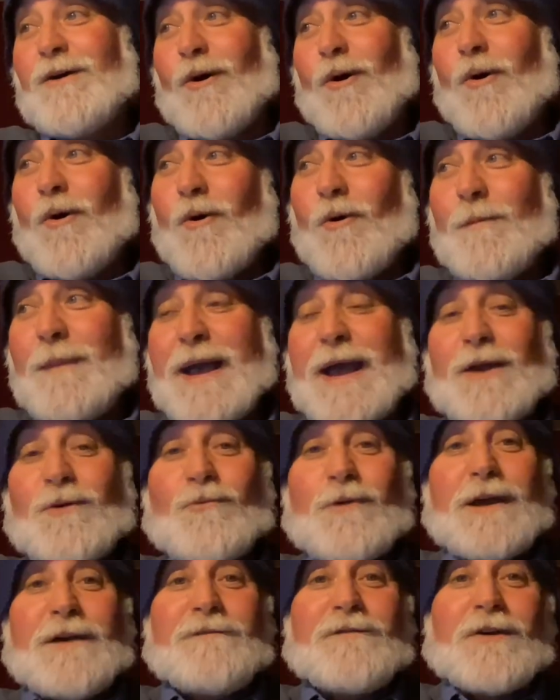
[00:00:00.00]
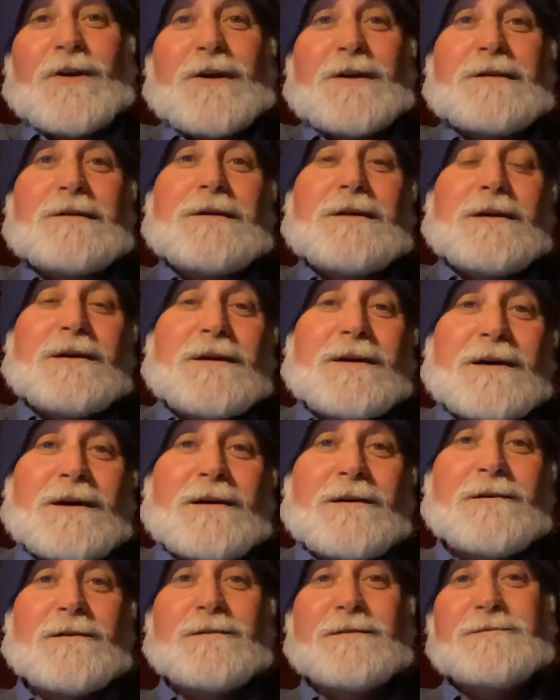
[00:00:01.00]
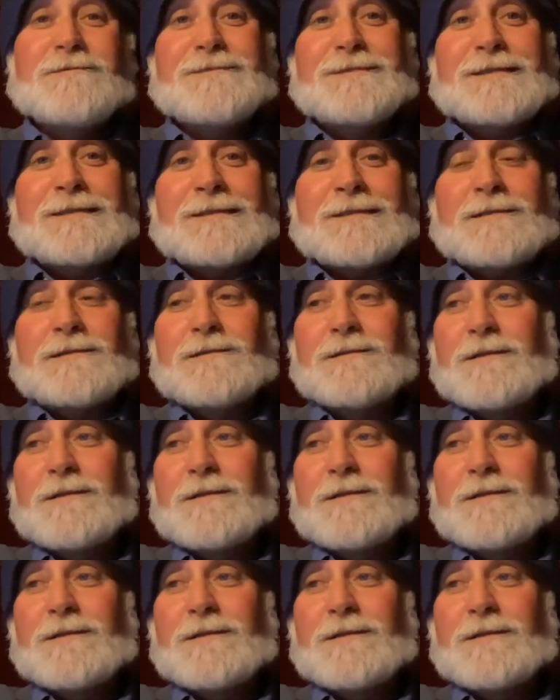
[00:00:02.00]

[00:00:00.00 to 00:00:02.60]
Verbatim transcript: Old Man River, uh, uh.